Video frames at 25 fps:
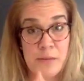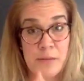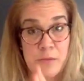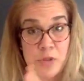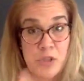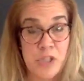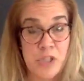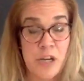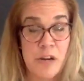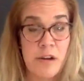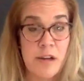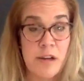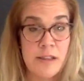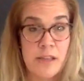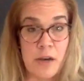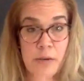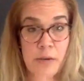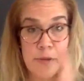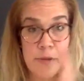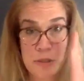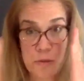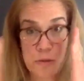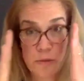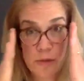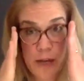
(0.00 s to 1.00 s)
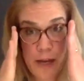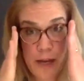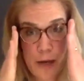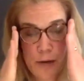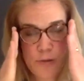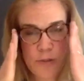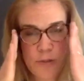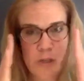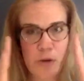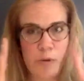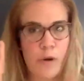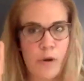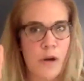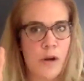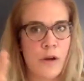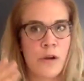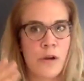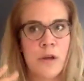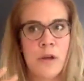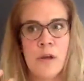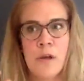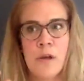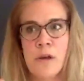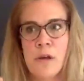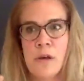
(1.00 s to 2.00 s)
sharing that we do now. So
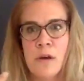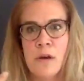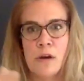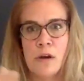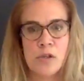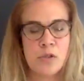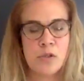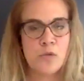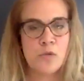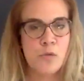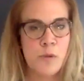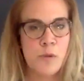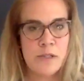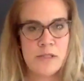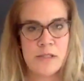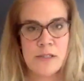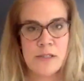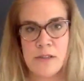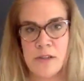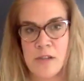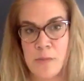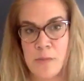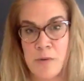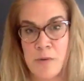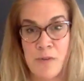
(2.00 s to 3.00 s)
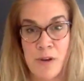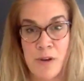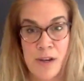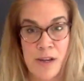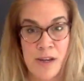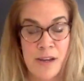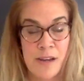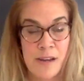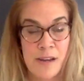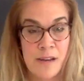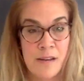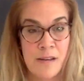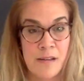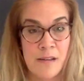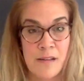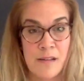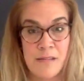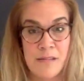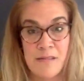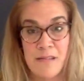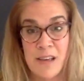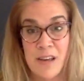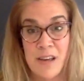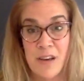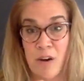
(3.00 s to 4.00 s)
our school bus is going to be running
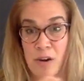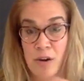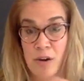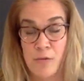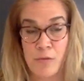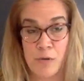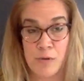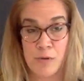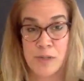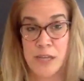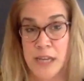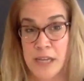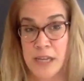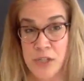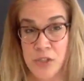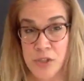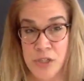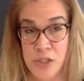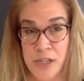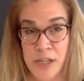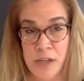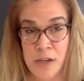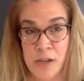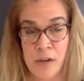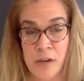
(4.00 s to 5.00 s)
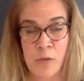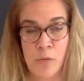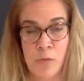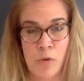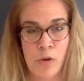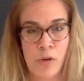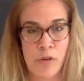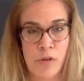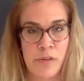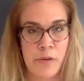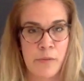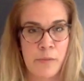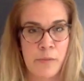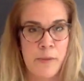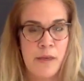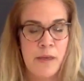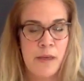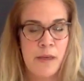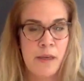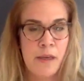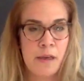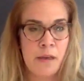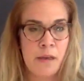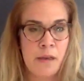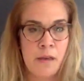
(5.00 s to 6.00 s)
like on a rotation where there'll
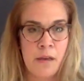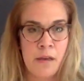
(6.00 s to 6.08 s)
be,